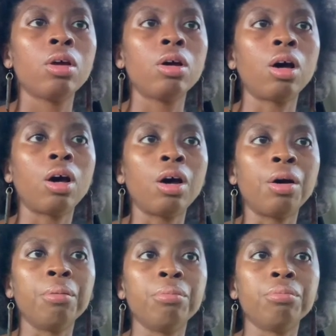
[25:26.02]

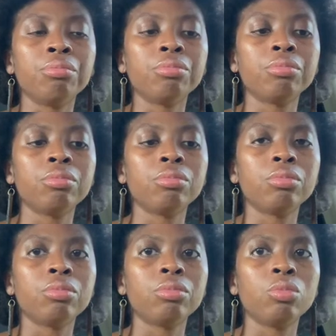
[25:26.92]

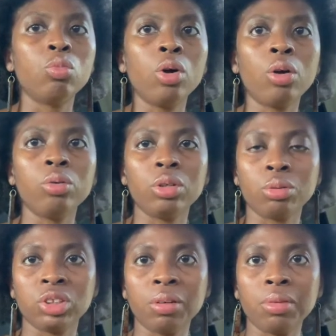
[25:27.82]
well, there
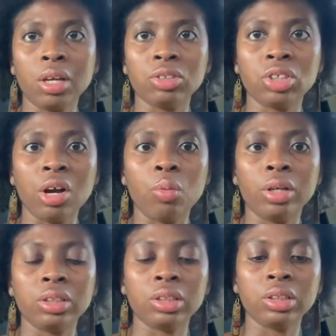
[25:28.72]
was something else that I
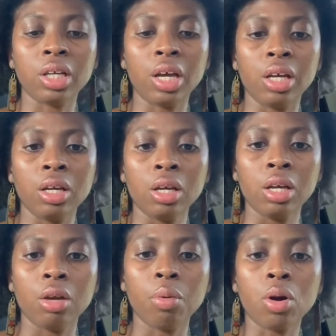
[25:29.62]
wanted to say
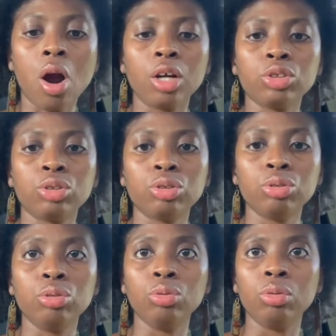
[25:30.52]
in regards
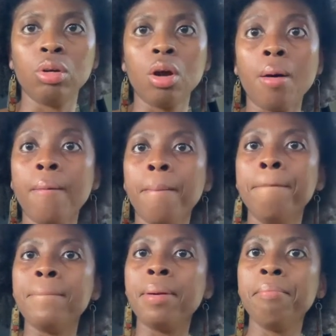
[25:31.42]
to
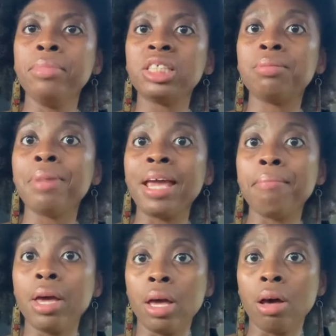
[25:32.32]
Miss
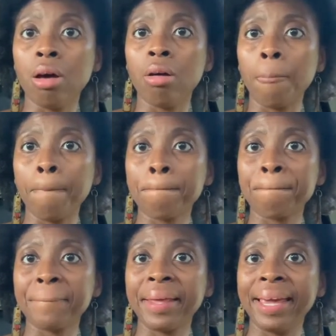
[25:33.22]
Maybelle
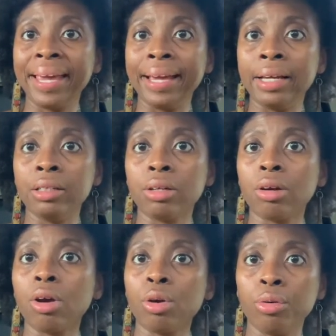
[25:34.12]
and
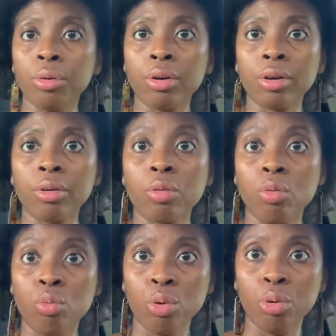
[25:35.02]
her daughter
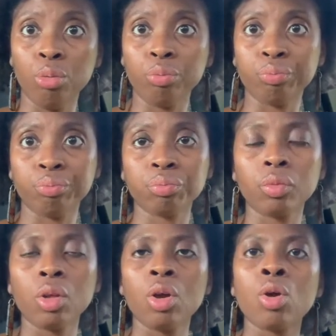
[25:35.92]
Rue
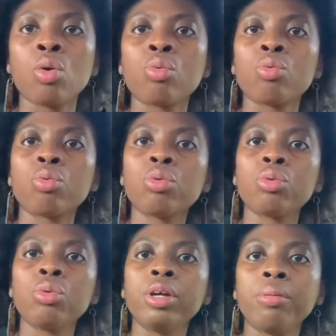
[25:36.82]

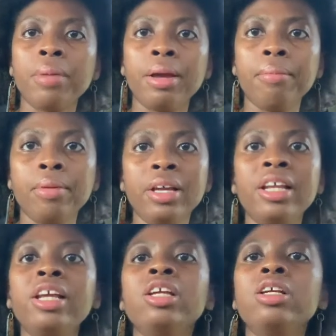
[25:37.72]
and May,
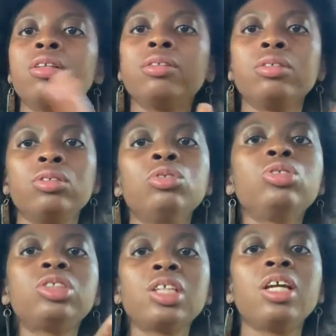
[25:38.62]
and it, you
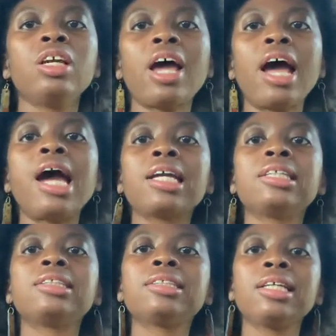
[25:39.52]
see, I
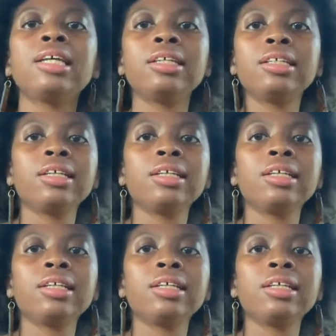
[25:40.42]
can see,